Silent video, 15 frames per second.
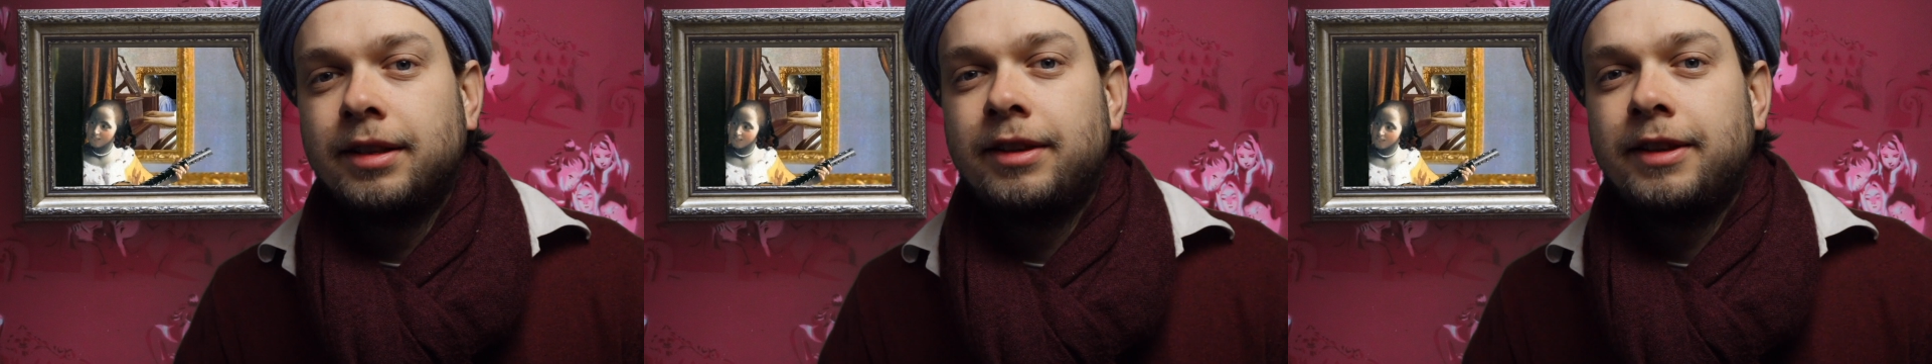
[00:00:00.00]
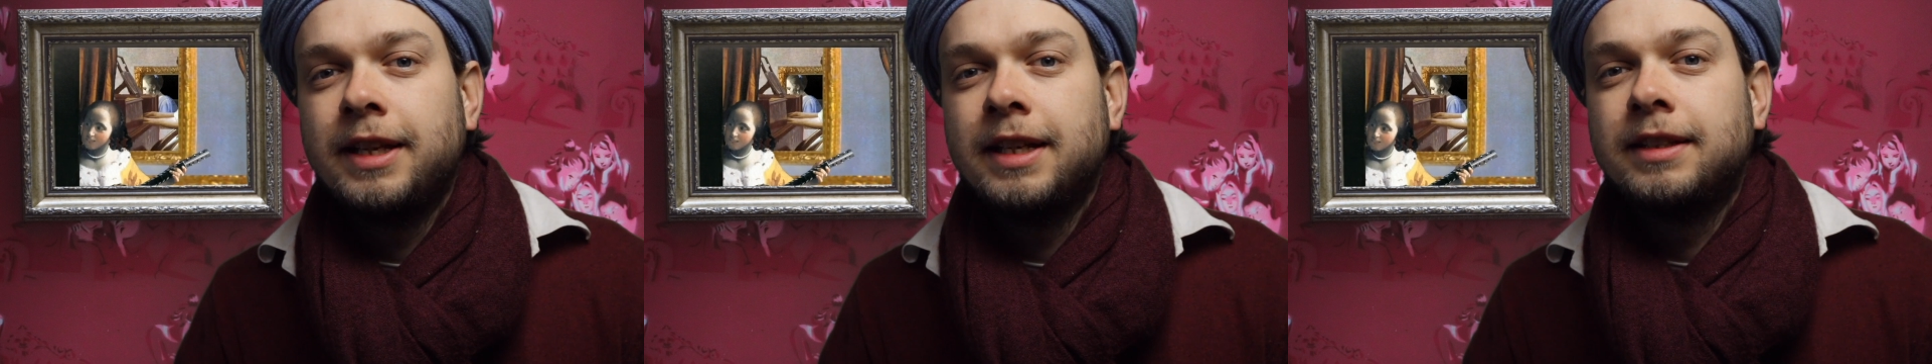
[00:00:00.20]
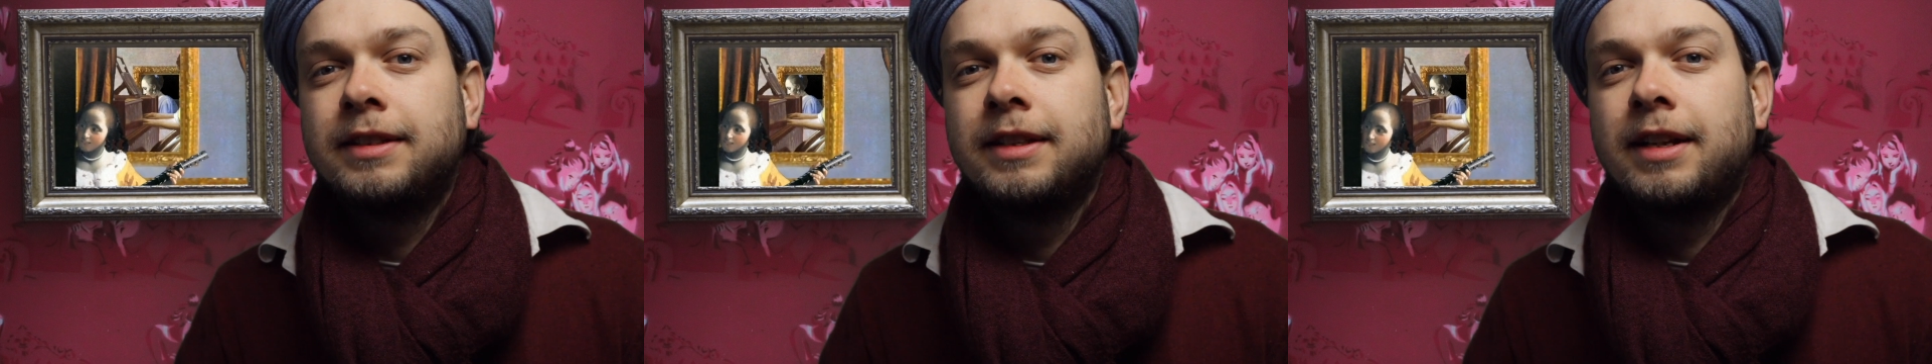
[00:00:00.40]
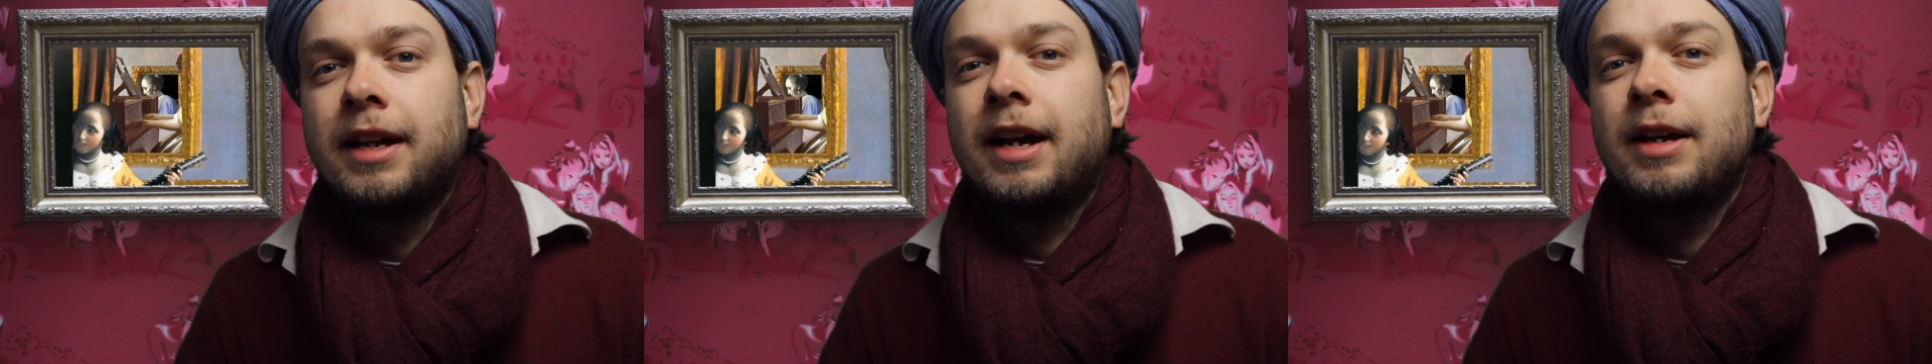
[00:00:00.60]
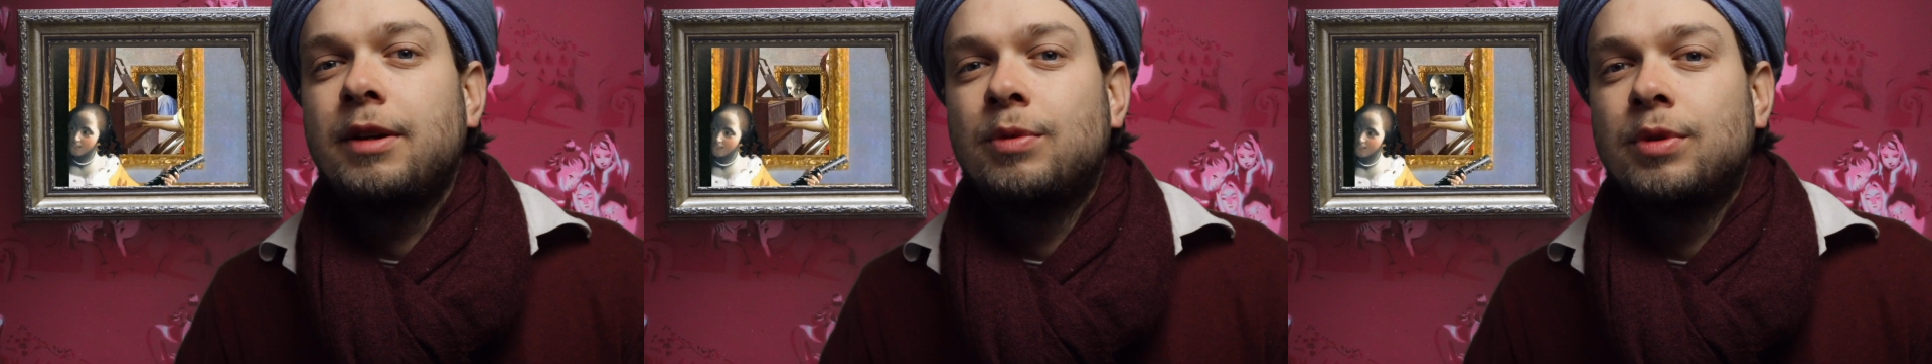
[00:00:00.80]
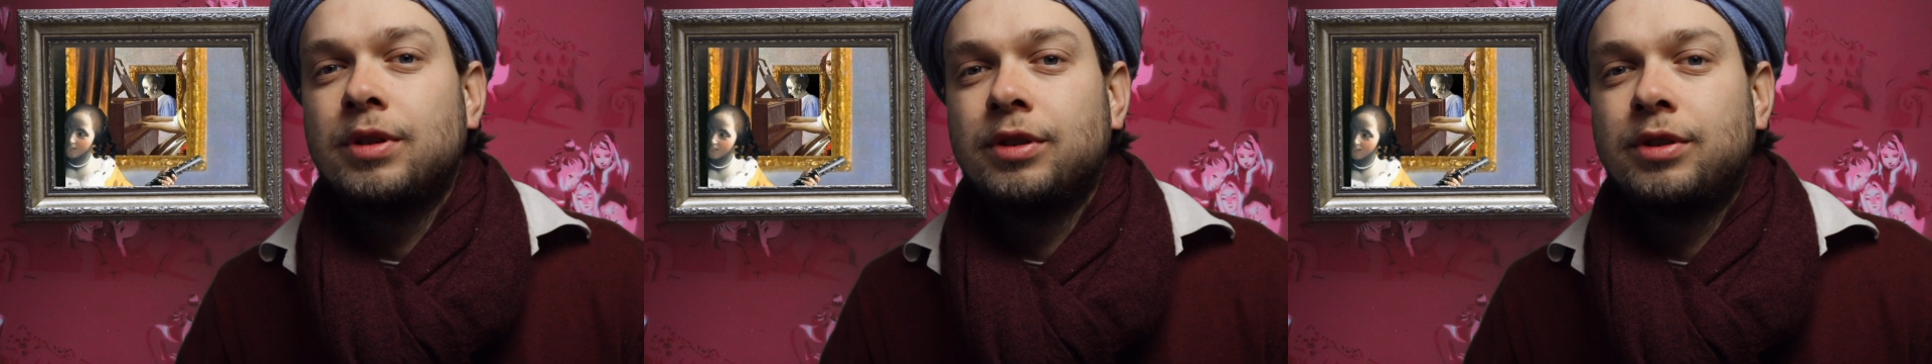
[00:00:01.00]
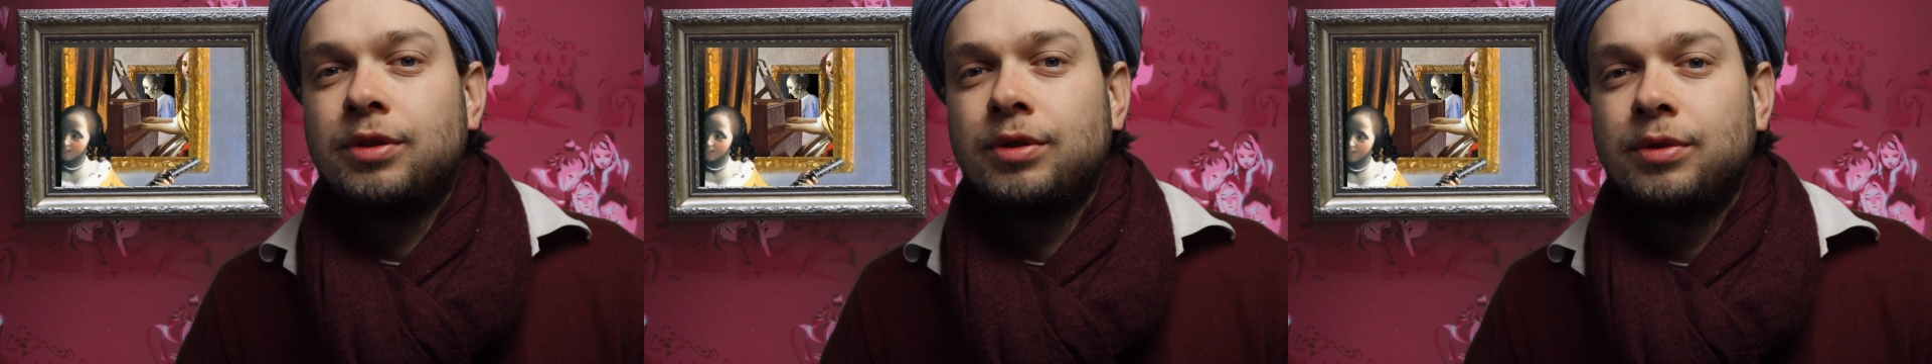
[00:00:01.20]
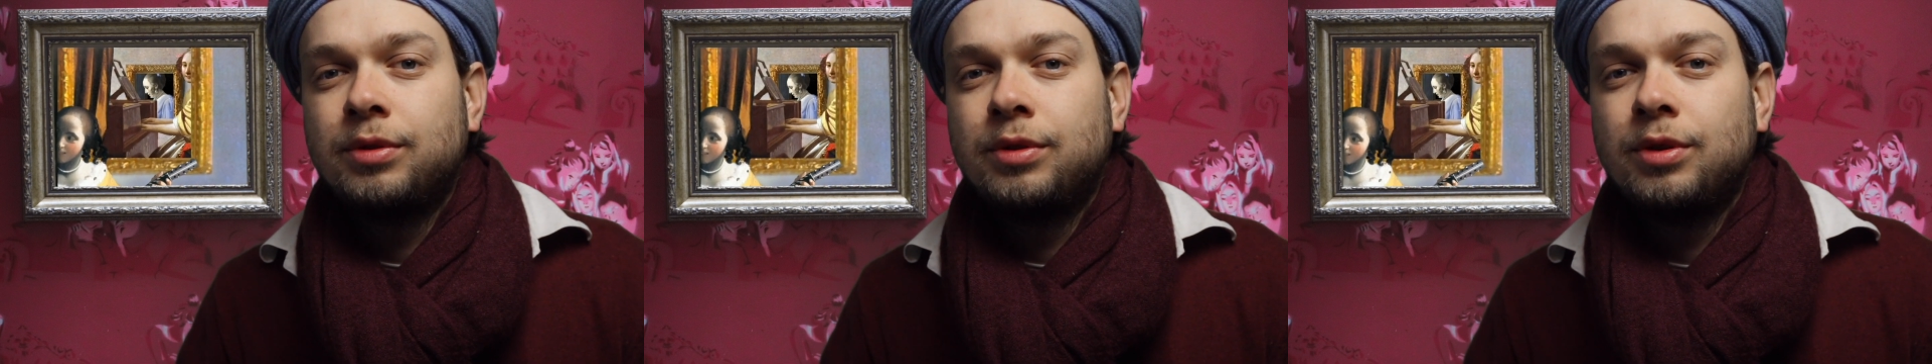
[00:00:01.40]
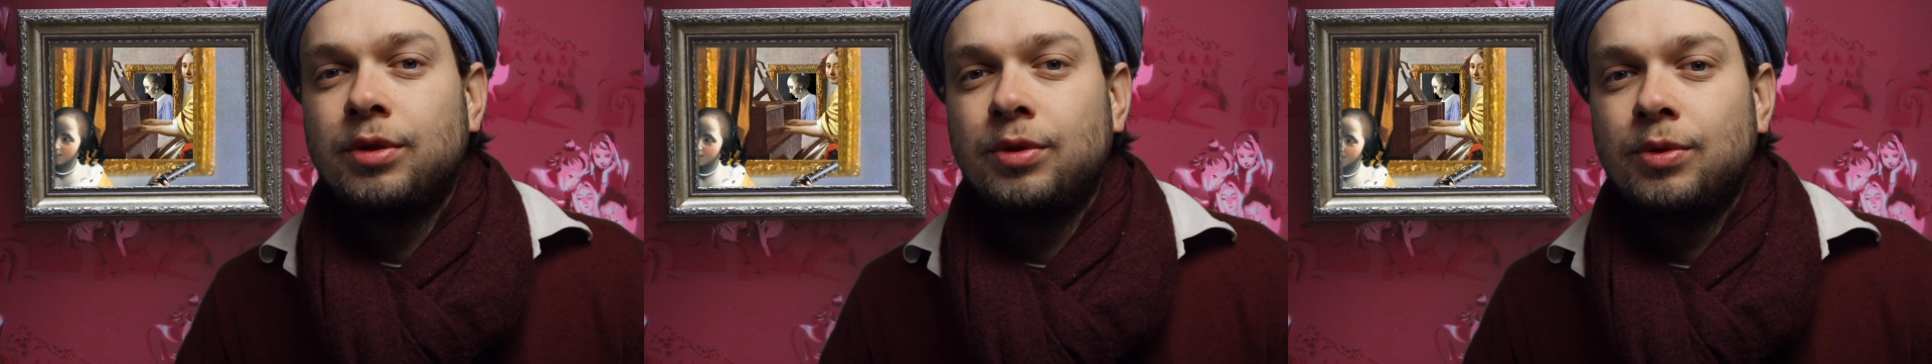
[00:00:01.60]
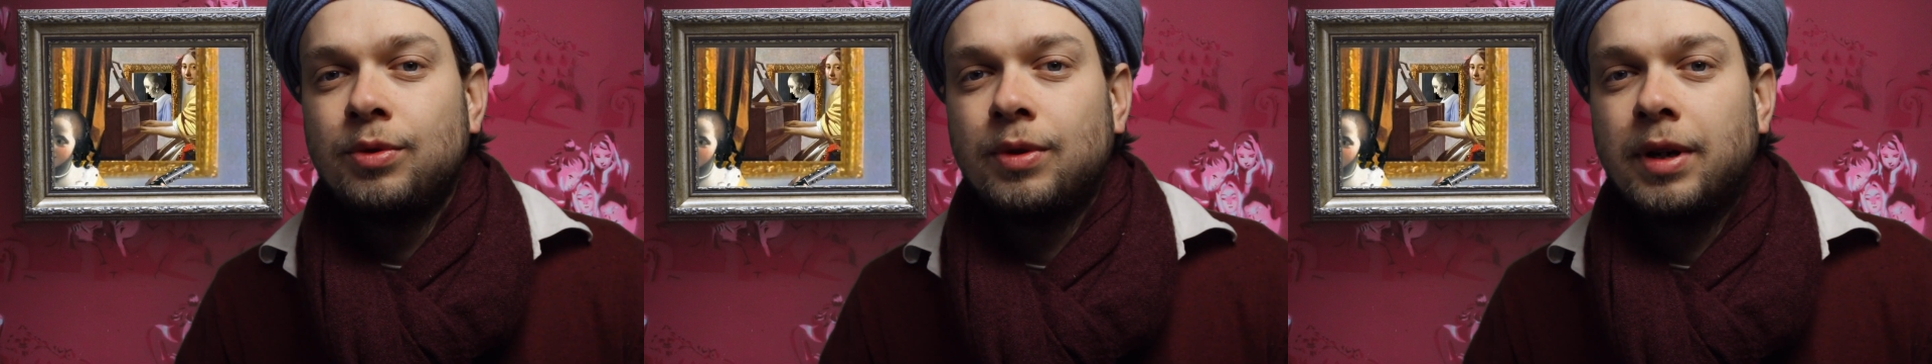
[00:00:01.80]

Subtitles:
the things that I want to do